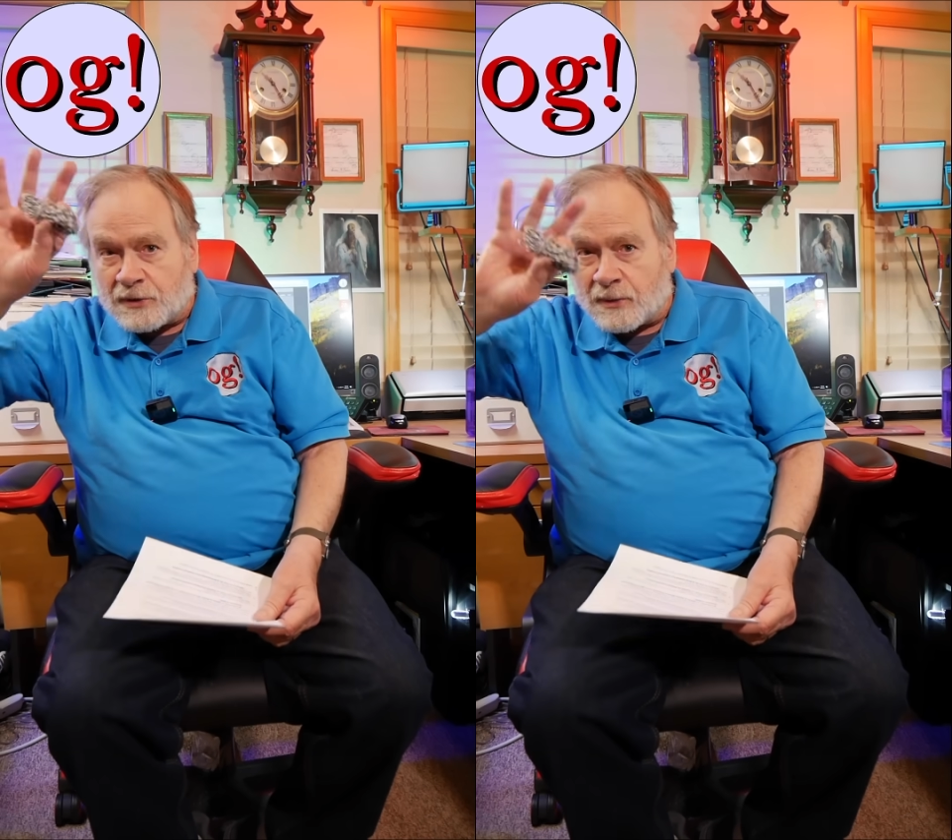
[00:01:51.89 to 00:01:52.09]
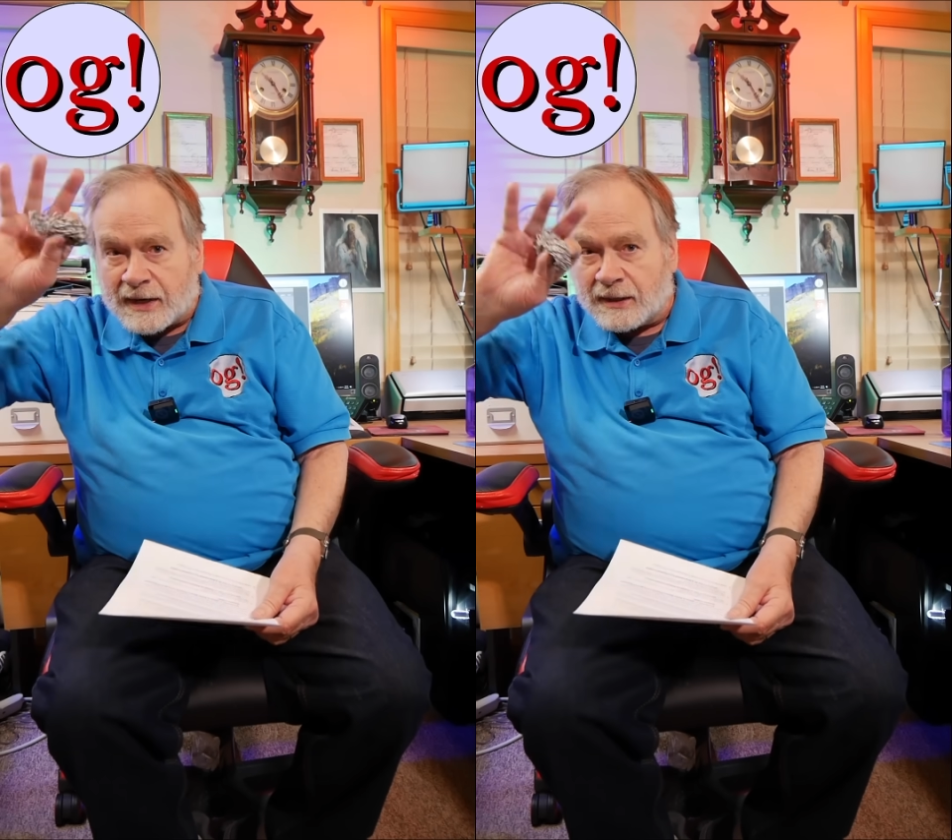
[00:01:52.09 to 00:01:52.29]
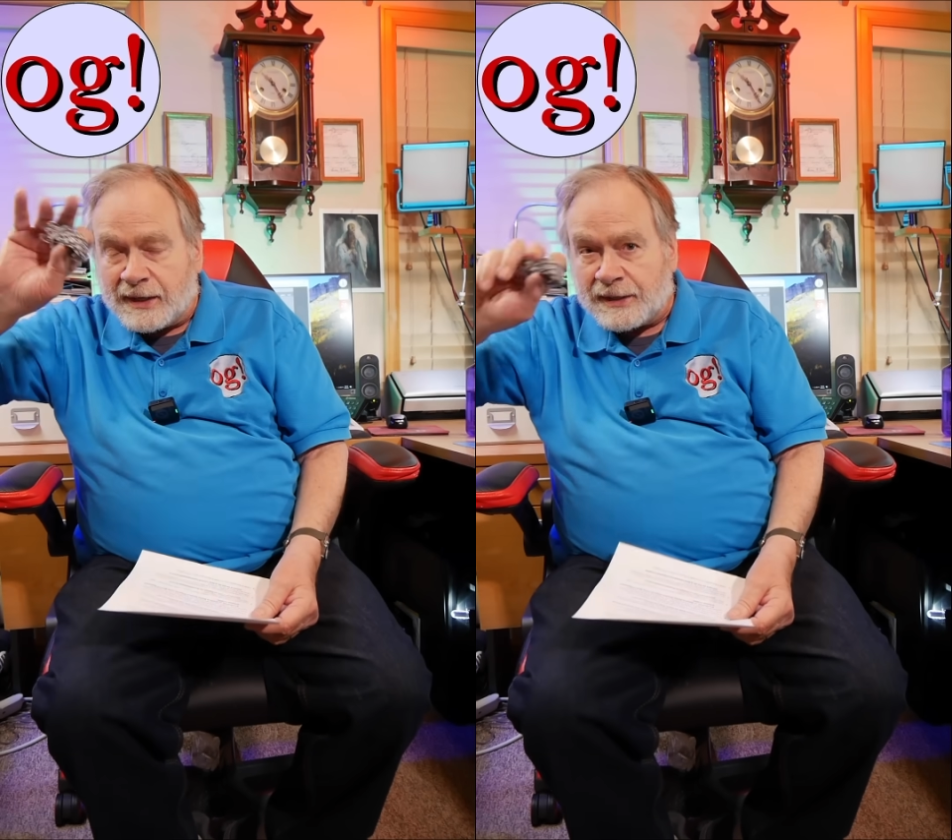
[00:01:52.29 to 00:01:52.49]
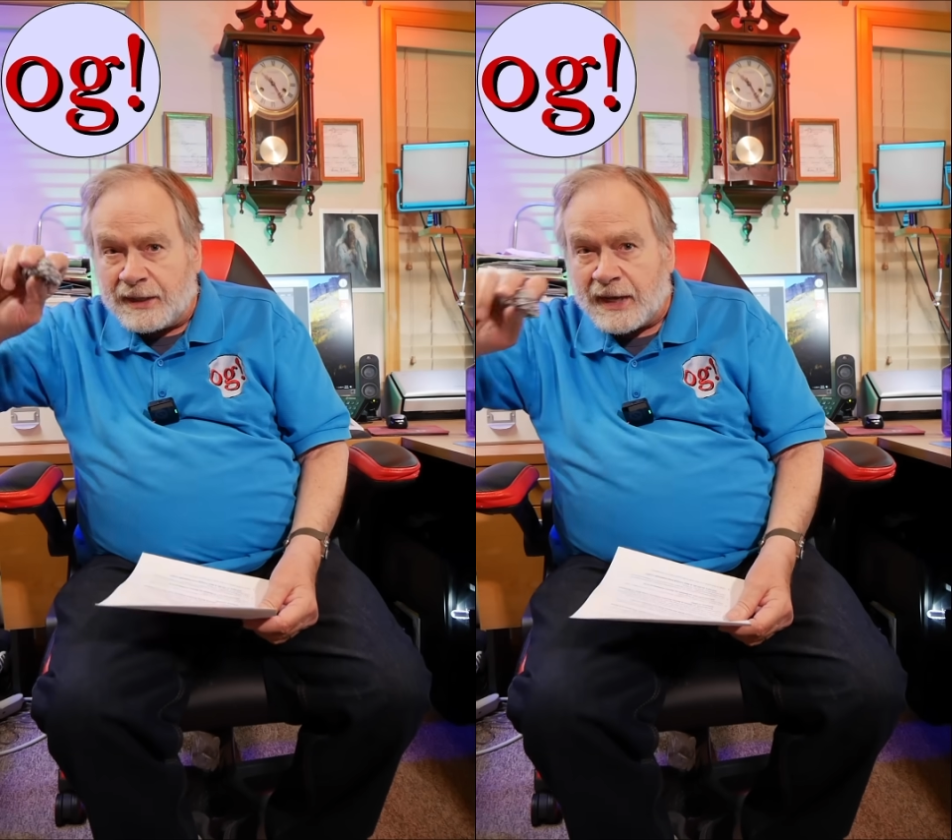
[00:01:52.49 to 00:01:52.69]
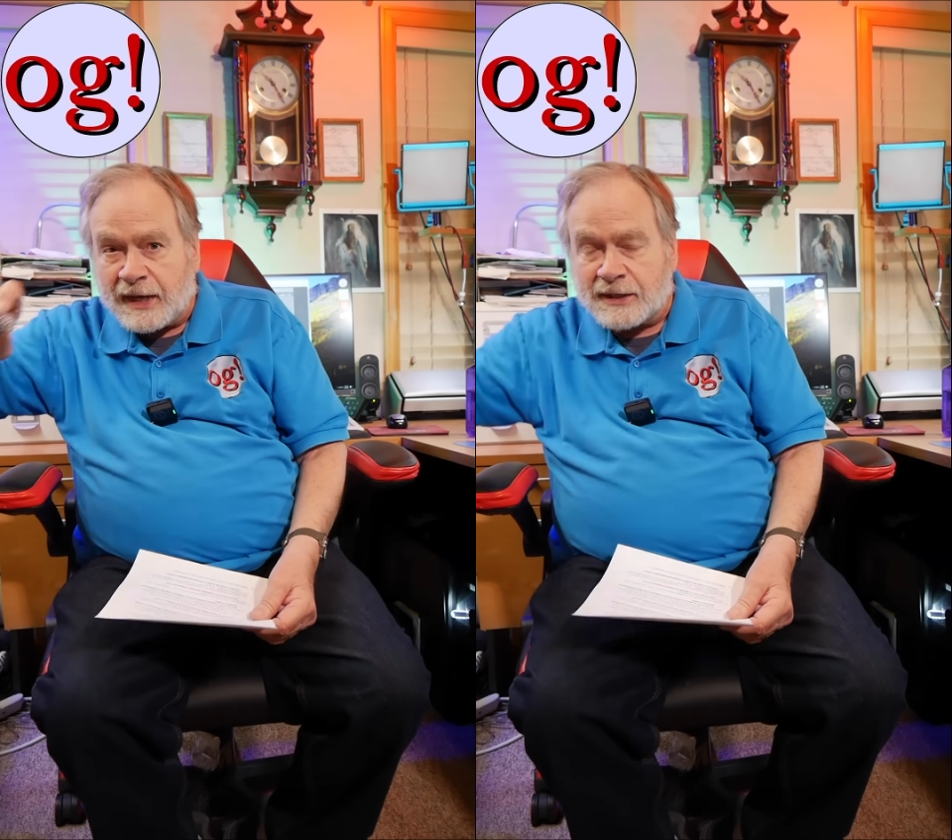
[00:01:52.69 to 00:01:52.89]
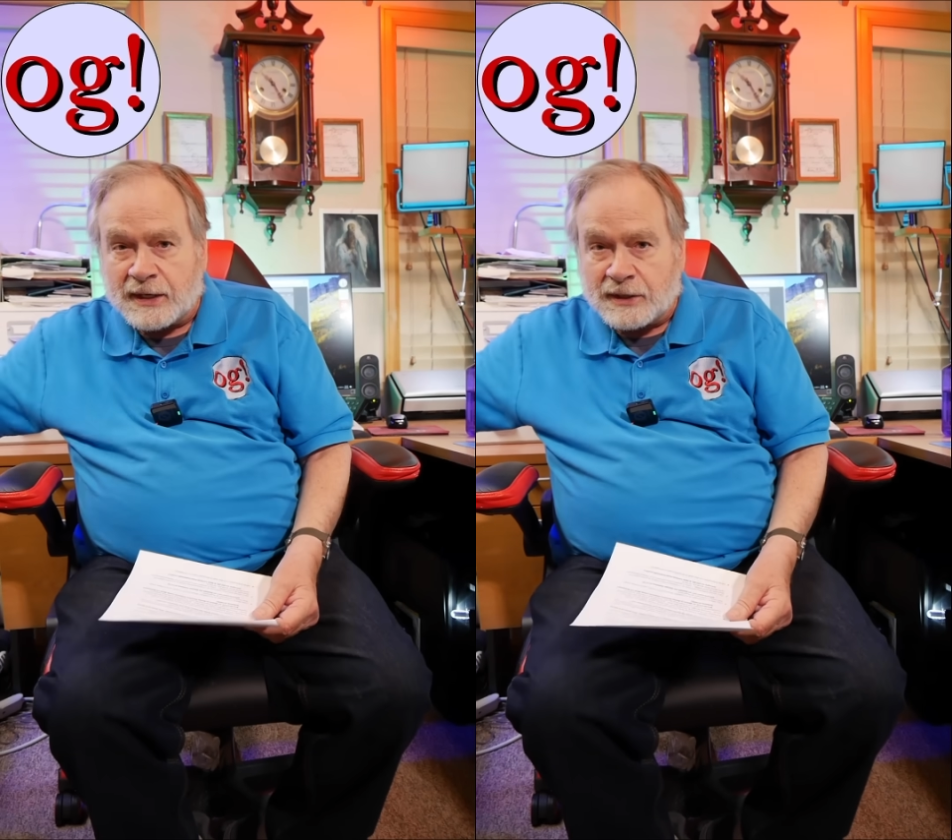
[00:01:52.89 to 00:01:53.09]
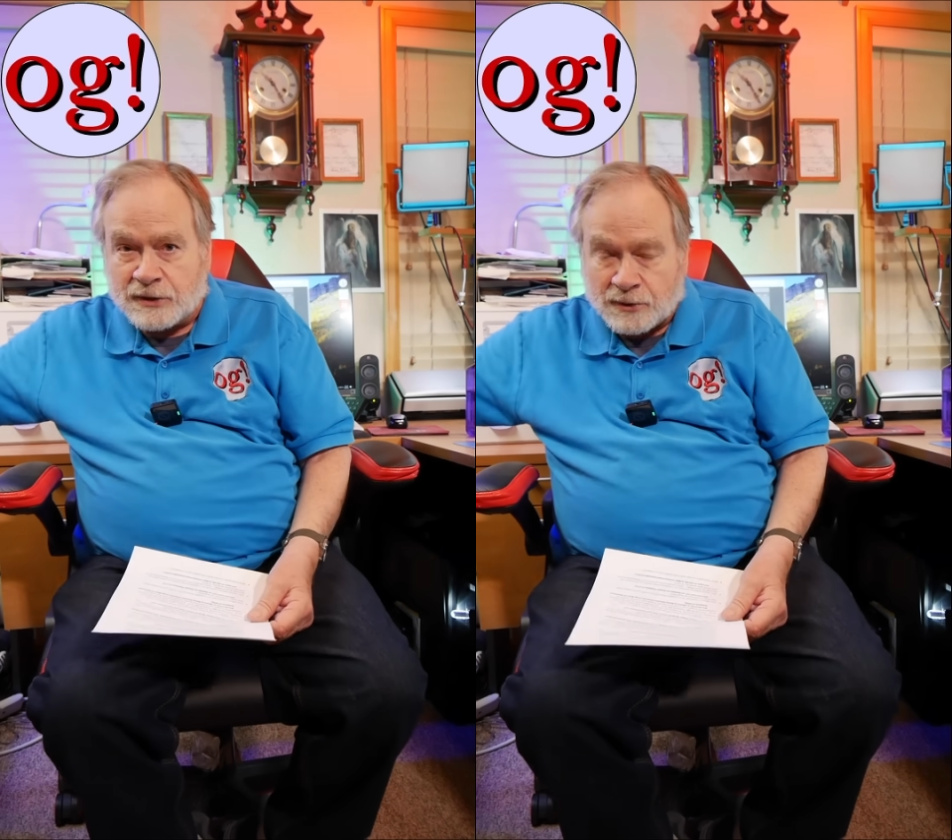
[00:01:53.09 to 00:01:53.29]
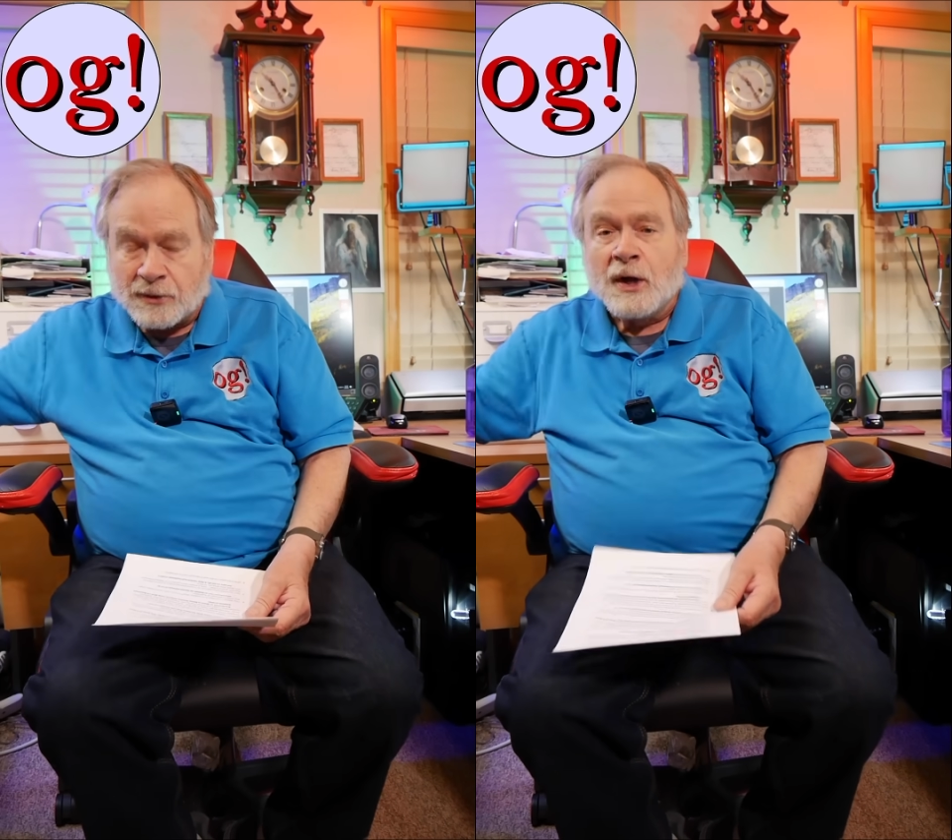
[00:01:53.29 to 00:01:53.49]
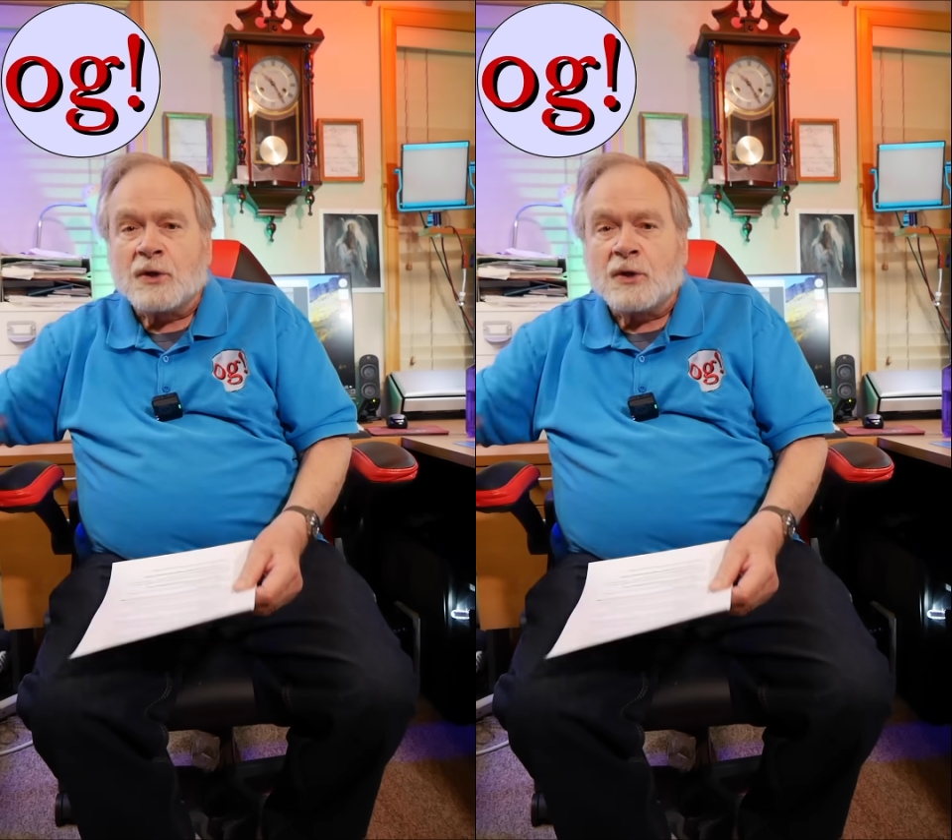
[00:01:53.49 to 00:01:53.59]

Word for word: directly into the antenna tuner.